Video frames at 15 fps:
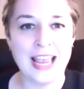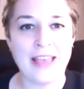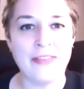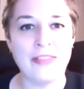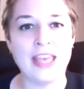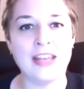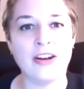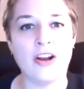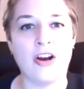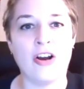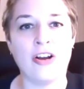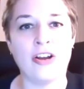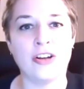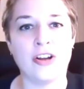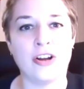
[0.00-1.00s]
And then
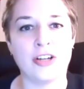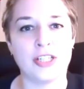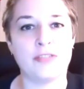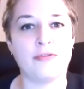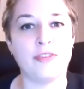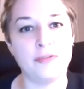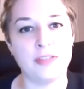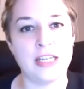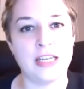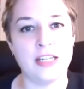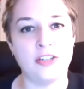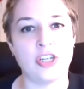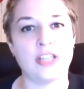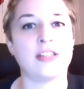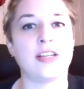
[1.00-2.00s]
on August
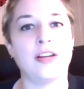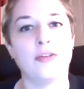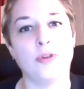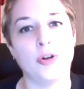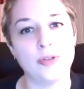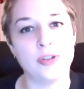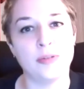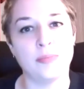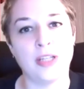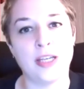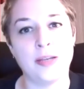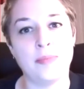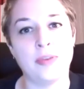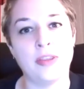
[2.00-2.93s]
15, Jessica Rosenbleed,